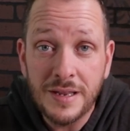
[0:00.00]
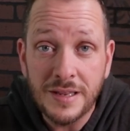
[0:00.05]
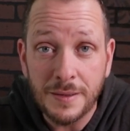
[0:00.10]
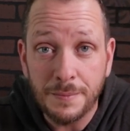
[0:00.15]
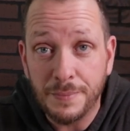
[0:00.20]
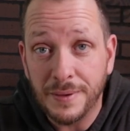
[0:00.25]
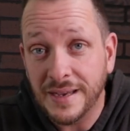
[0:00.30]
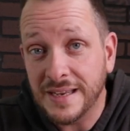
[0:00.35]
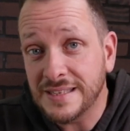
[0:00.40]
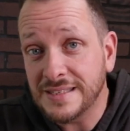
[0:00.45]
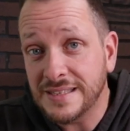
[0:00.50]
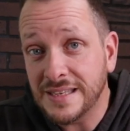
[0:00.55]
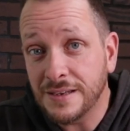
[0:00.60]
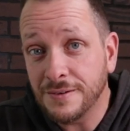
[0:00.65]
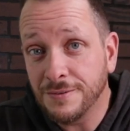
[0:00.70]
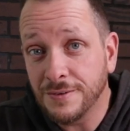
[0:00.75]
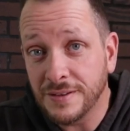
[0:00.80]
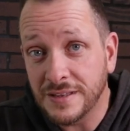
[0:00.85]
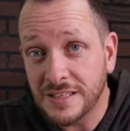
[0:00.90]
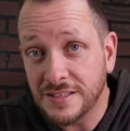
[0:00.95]
The biggest thing
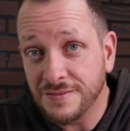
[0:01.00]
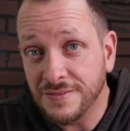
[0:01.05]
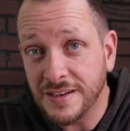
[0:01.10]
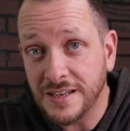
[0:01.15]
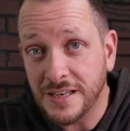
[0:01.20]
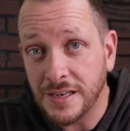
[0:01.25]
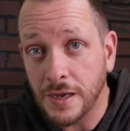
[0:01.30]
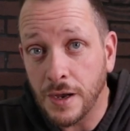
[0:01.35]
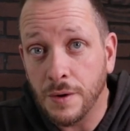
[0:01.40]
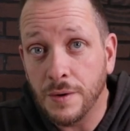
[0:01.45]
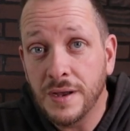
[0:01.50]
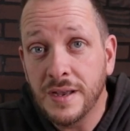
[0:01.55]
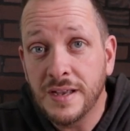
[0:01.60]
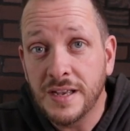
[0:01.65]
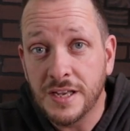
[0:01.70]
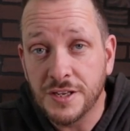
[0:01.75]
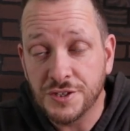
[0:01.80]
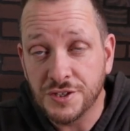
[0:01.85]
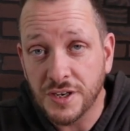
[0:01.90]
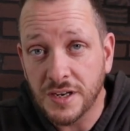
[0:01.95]
for this video
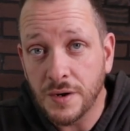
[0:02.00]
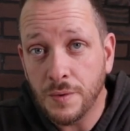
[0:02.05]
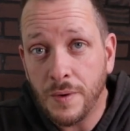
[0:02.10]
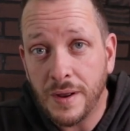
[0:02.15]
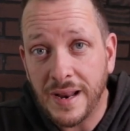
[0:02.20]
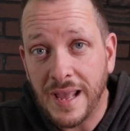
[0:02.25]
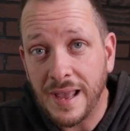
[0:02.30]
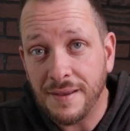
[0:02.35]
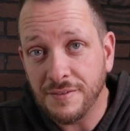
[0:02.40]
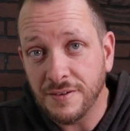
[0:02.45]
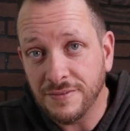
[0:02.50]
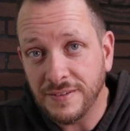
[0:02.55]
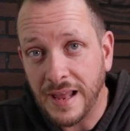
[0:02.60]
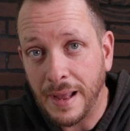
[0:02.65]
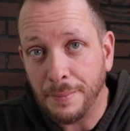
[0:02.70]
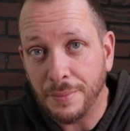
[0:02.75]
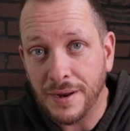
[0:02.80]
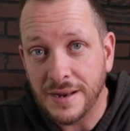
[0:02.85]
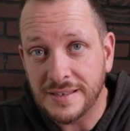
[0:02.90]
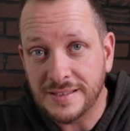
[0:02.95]
is you're going to want to have your
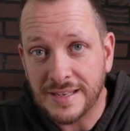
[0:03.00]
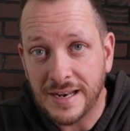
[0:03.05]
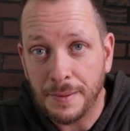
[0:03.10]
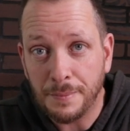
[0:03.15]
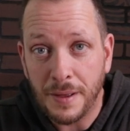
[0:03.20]
Flaperon set